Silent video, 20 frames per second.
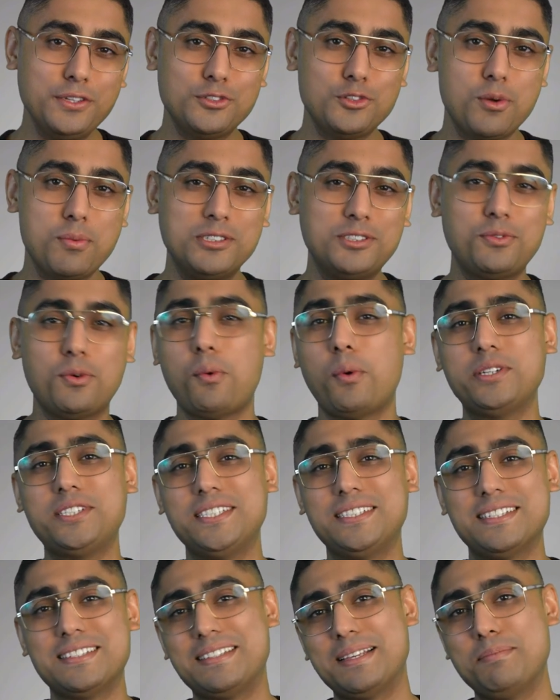you so much for
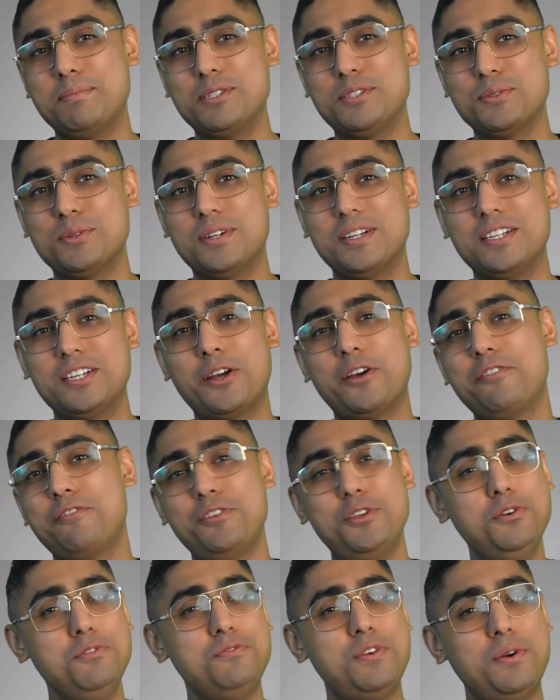watching this episode. Now, if
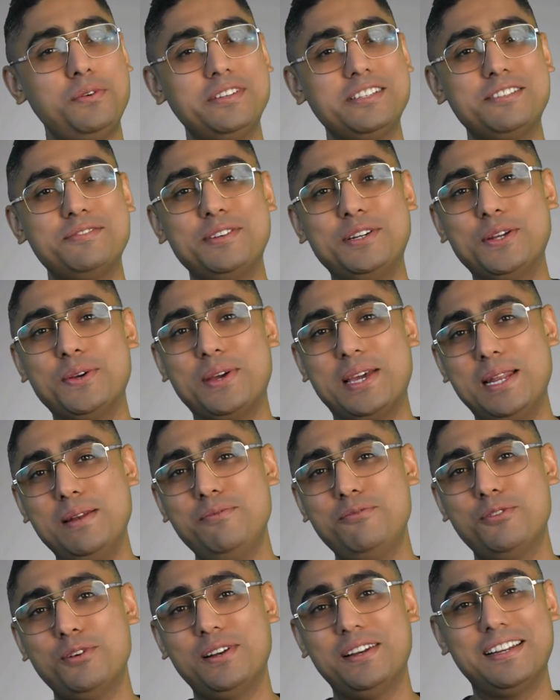you found this video
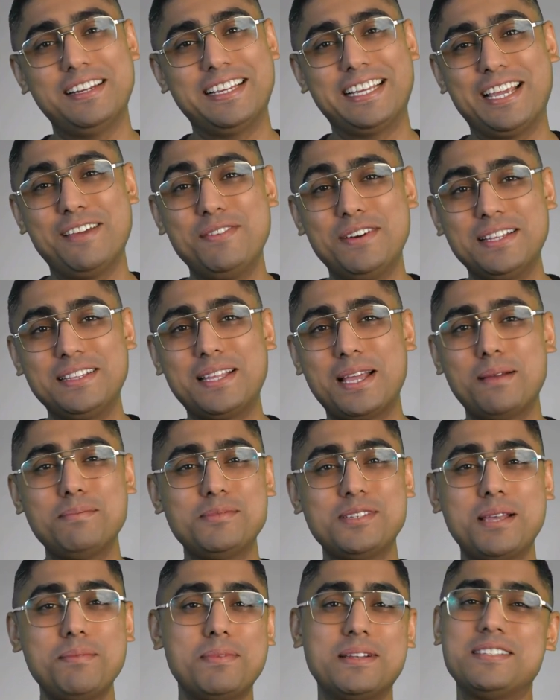helpful, give it a
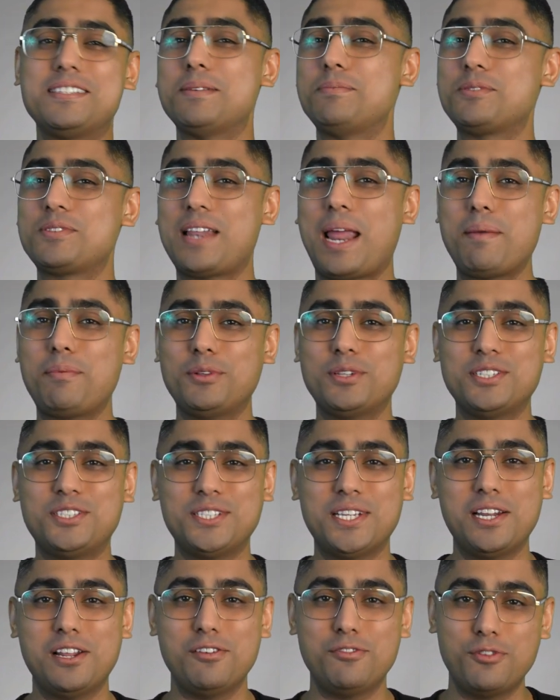thumbs up and subscribe to the
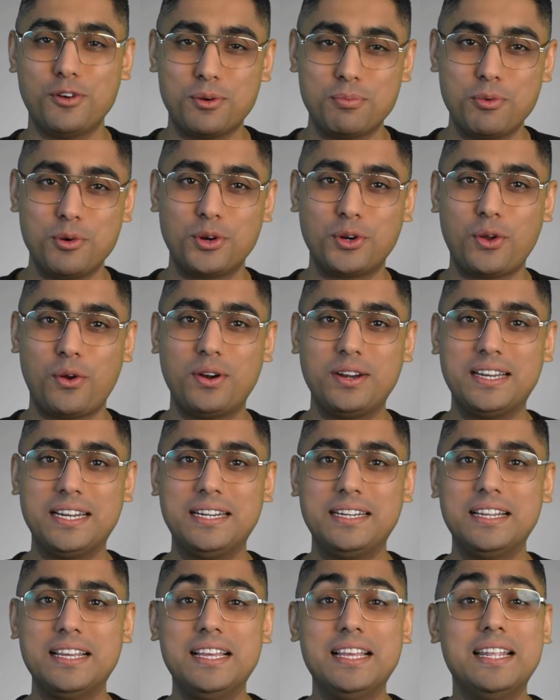channel for more
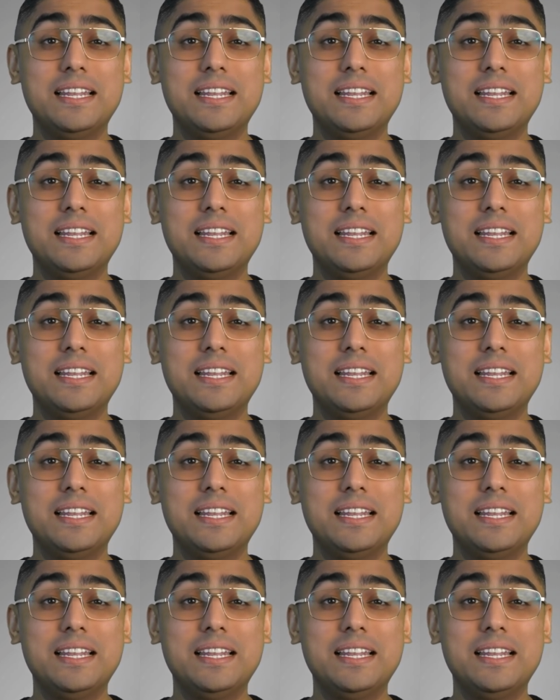content.